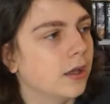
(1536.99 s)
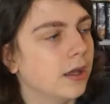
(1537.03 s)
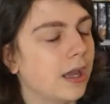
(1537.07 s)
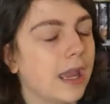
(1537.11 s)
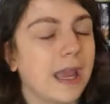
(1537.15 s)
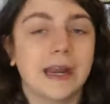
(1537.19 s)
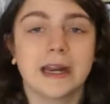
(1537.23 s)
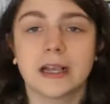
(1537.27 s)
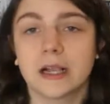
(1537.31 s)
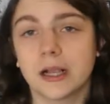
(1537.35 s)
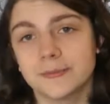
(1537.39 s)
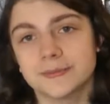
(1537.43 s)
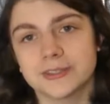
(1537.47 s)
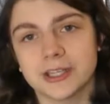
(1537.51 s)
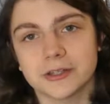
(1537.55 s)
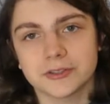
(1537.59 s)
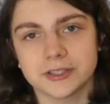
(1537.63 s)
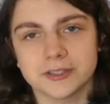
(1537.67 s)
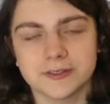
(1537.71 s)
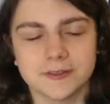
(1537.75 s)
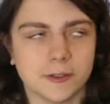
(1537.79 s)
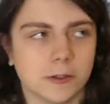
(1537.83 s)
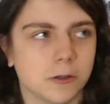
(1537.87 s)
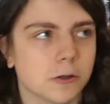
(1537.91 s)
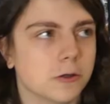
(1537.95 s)
And it comes out
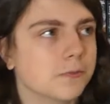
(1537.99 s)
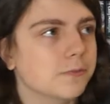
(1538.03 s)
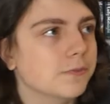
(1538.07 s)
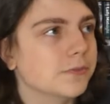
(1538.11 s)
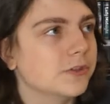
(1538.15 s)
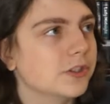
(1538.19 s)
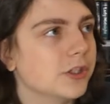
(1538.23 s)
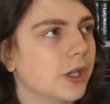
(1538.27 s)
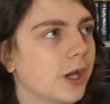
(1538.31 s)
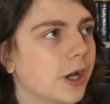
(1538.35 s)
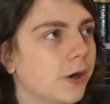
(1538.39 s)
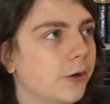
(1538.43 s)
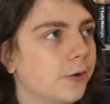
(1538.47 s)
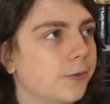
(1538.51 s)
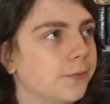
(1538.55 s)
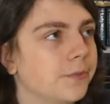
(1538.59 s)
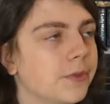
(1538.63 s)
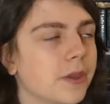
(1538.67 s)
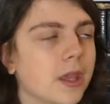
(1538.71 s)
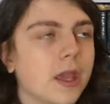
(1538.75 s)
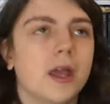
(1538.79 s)
this year. So